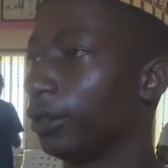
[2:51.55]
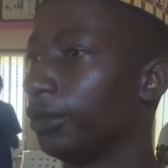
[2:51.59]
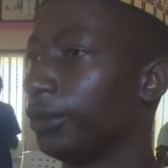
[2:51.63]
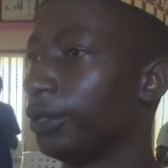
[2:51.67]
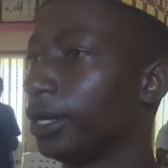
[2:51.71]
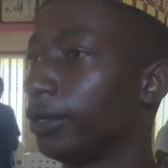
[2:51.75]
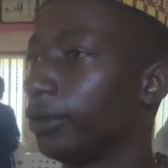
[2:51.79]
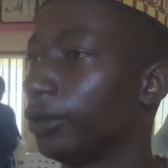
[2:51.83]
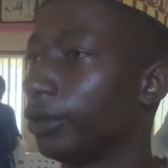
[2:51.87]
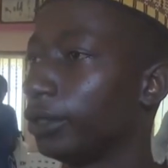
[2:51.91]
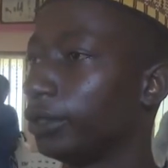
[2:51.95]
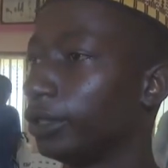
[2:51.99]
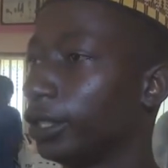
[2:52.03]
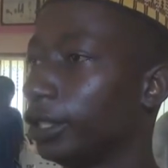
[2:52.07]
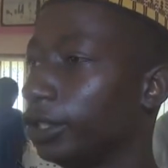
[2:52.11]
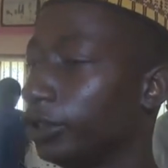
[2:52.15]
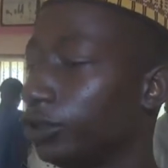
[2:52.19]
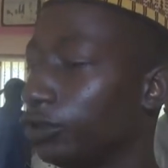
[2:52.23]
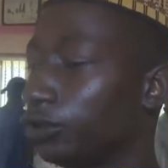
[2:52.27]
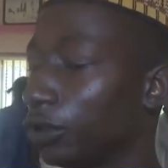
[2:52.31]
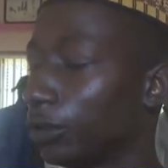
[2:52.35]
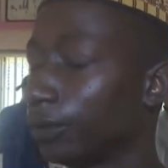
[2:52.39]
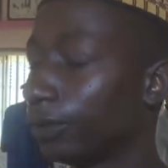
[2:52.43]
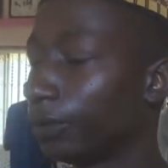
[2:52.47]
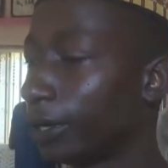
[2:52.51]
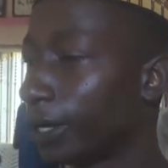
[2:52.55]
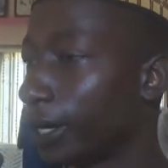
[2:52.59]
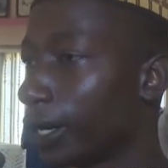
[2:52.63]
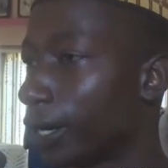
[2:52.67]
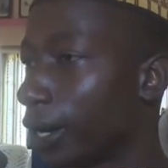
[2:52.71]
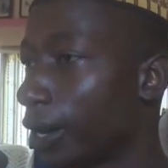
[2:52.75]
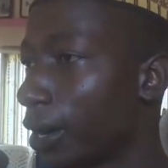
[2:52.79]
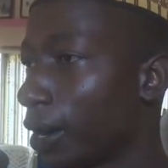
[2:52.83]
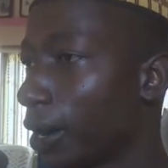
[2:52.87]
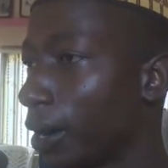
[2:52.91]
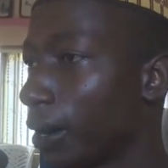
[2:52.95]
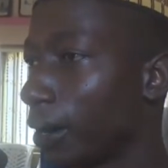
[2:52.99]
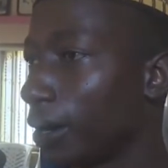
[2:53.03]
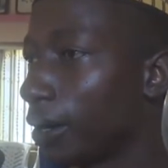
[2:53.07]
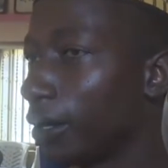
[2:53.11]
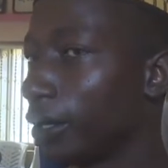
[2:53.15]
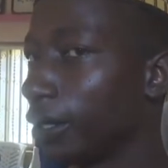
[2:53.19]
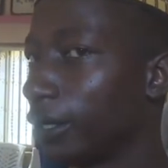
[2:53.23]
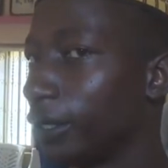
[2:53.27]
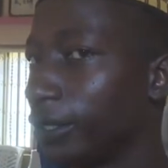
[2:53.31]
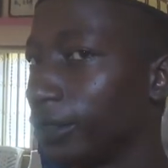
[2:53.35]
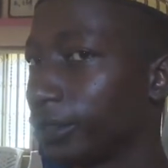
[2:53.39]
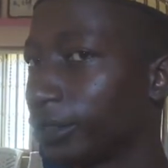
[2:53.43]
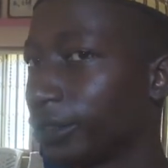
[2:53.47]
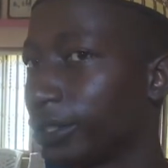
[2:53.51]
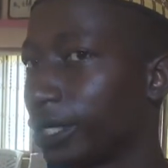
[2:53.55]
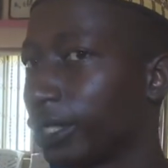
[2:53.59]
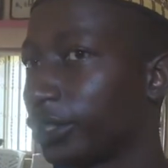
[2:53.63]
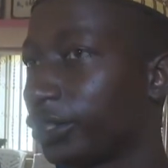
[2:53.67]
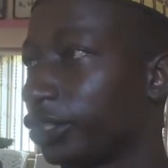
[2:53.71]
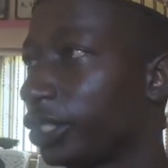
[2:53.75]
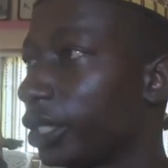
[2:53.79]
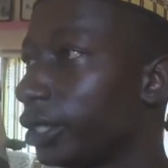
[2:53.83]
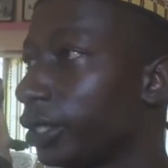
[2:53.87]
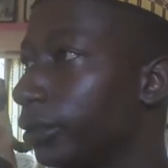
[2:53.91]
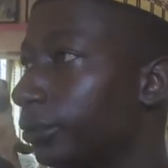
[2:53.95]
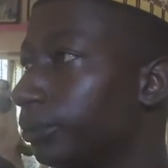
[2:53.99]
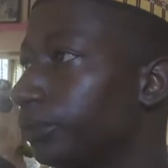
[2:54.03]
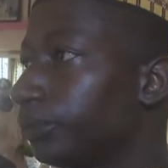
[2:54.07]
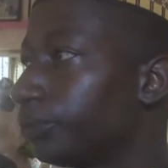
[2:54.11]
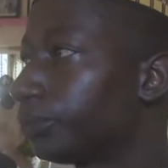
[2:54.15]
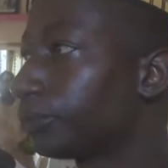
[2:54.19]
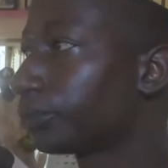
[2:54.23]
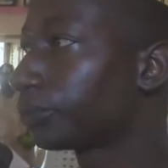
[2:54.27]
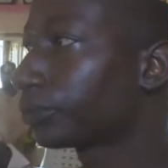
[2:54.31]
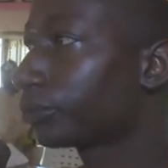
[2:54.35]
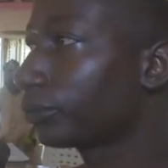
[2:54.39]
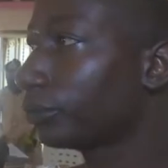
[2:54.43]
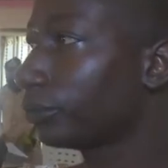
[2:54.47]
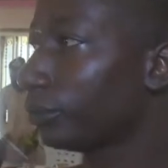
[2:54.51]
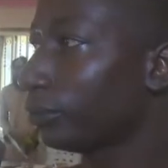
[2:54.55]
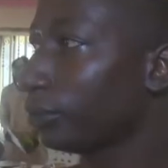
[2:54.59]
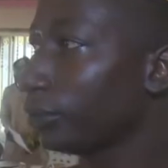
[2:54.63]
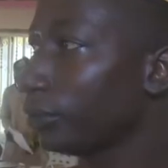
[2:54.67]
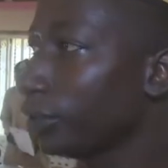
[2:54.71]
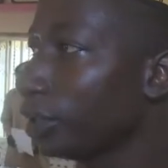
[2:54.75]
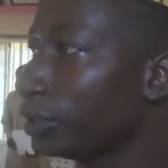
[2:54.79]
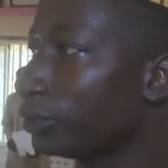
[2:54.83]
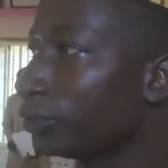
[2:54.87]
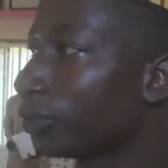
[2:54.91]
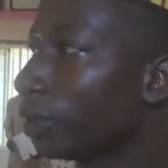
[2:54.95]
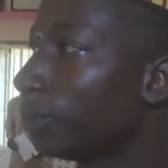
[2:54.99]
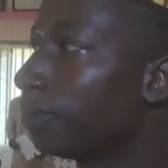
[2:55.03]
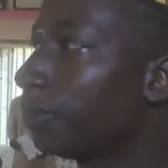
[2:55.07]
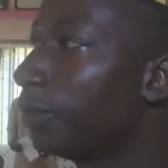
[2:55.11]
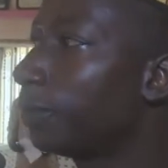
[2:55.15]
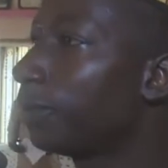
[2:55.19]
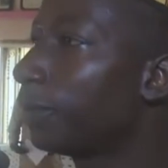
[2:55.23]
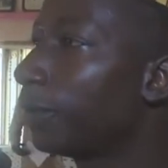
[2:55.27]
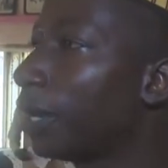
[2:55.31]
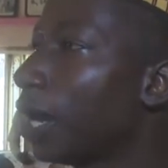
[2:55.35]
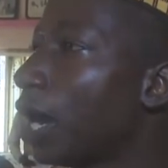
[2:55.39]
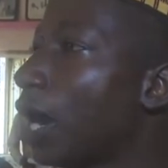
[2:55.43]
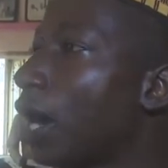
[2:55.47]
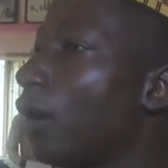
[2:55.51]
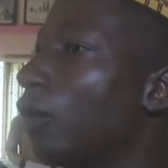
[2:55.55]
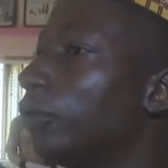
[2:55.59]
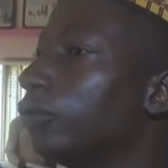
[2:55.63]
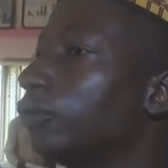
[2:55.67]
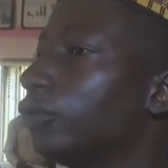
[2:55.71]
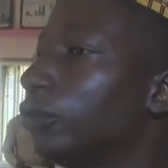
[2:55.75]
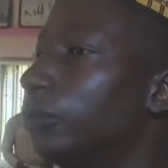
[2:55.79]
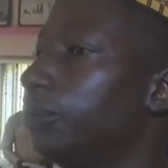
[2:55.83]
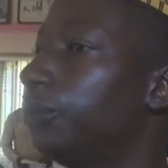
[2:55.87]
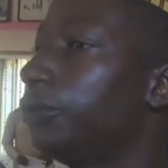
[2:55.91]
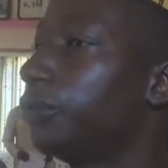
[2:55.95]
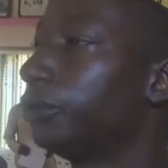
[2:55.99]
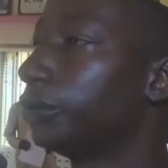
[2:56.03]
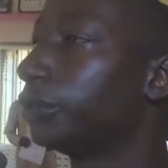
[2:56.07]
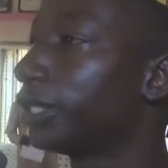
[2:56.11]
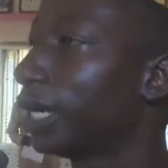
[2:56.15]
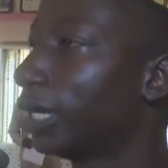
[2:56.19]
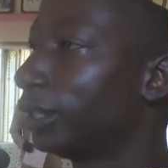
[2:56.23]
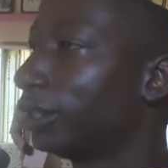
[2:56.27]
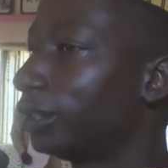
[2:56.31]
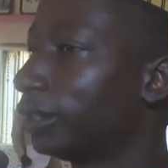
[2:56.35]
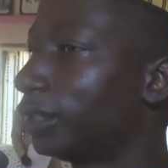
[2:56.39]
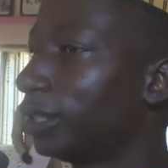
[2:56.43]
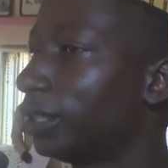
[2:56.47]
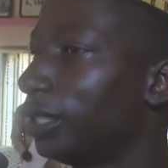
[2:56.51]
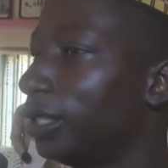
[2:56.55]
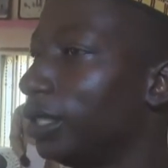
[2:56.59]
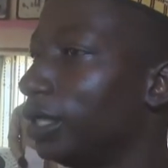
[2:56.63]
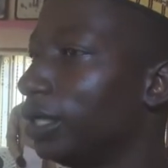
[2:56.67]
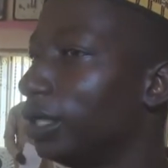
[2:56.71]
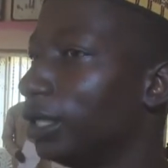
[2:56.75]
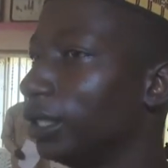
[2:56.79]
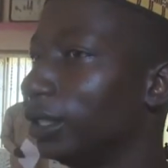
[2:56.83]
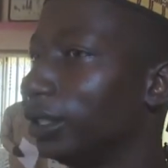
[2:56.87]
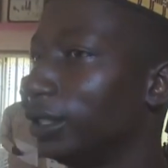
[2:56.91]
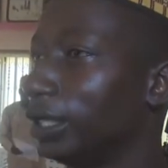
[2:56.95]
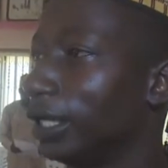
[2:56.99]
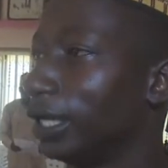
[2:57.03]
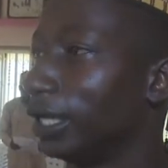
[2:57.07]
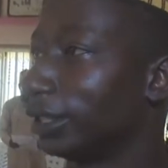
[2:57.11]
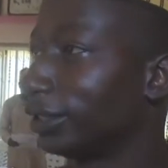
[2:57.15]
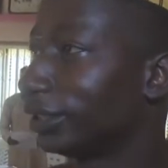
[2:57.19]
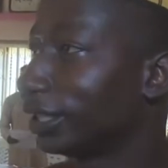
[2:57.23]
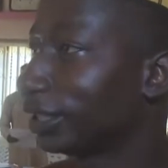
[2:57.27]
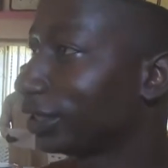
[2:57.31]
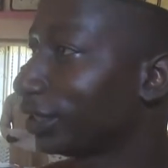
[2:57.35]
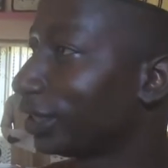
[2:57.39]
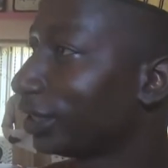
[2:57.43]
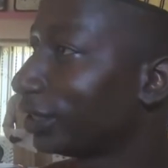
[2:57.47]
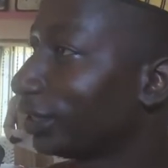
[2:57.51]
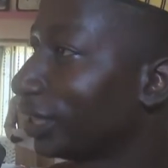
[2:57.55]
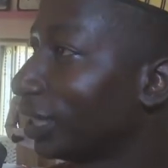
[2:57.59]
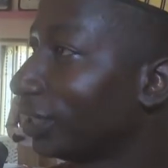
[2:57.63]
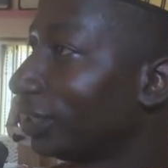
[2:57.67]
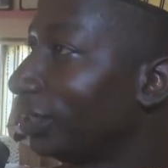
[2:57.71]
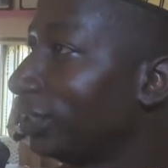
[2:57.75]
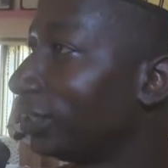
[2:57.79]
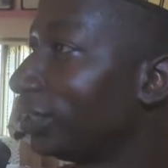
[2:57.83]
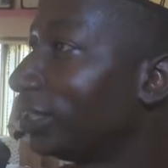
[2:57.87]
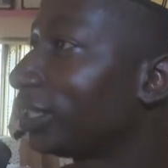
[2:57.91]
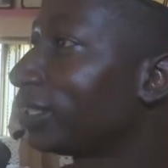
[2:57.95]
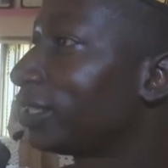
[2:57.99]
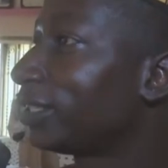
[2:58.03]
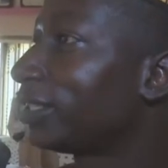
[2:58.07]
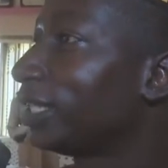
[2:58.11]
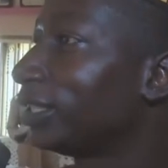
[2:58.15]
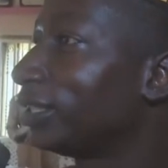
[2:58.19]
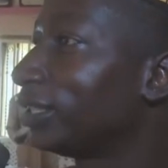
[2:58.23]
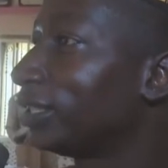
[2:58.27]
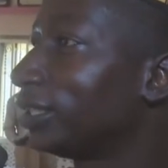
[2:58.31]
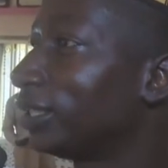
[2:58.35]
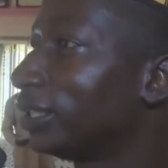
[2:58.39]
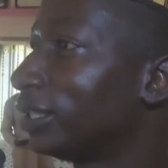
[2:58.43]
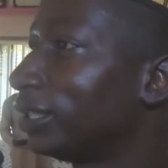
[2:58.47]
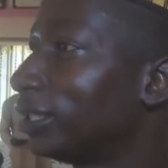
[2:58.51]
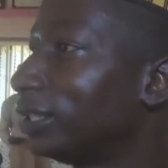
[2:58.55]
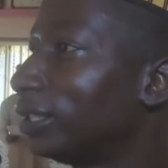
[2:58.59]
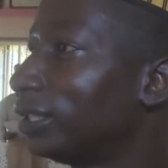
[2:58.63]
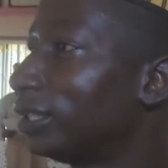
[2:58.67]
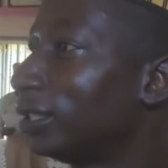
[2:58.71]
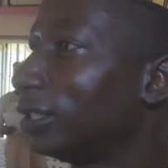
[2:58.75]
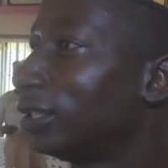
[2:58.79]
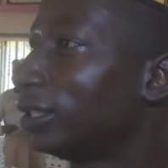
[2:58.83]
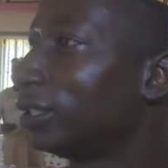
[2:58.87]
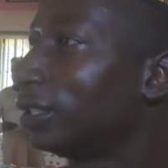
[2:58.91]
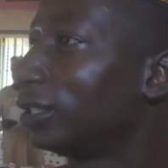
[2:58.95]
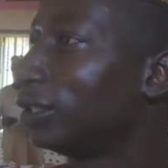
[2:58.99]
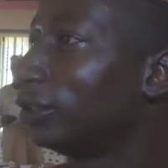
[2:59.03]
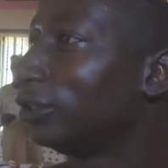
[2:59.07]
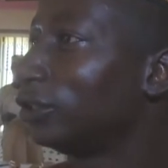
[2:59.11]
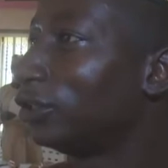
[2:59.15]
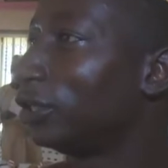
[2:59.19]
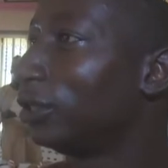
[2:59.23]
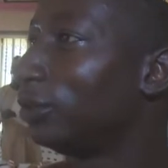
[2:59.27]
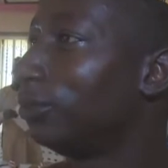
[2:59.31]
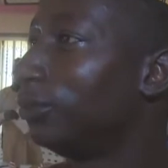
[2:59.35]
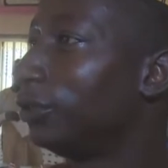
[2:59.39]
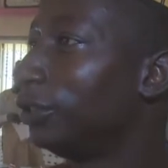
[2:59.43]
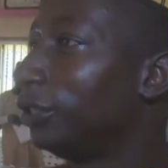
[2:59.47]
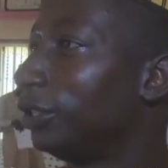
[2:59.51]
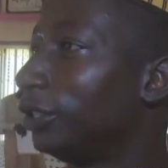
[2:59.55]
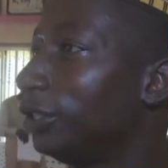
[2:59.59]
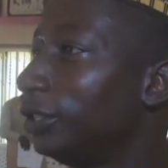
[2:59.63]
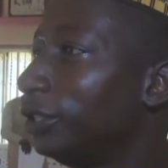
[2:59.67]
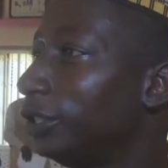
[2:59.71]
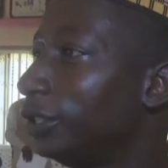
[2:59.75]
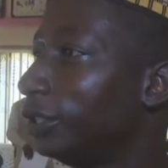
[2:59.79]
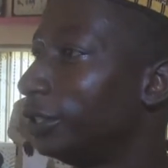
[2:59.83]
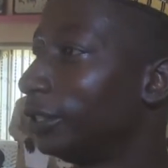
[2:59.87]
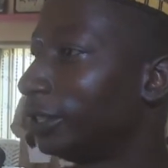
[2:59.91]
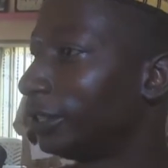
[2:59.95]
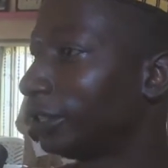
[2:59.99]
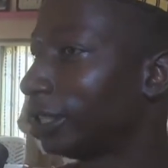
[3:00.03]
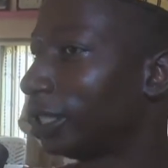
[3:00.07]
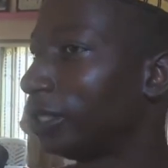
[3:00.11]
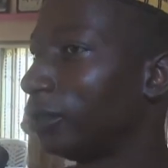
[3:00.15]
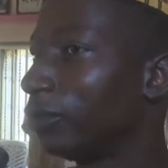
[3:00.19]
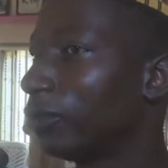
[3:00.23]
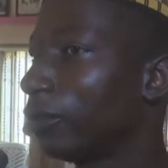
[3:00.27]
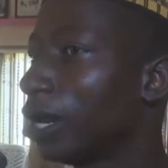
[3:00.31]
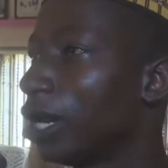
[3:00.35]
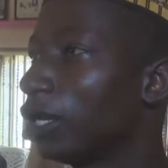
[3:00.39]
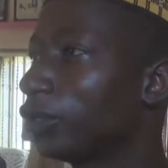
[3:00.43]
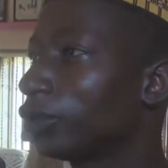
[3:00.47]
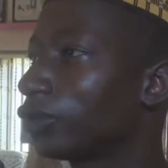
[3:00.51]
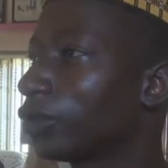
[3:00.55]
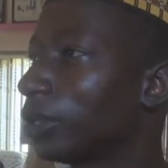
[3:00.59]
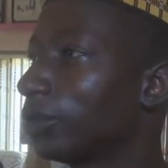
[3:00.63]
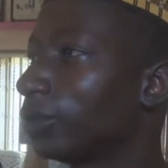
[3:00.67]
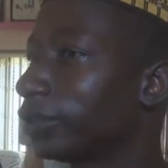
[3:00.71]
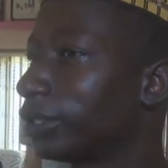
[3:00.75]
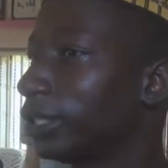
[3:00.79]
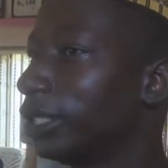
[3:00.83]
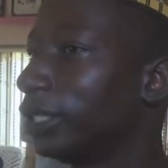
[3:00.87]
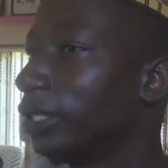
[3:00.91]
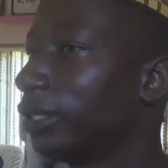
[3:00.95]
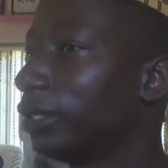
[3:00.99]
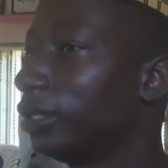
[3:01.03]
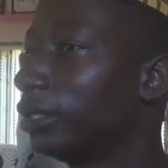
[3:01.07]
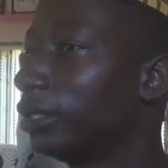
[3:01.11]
Then on the issue of restructuring, some people are of the view that the existing 36 states should be retained, while some say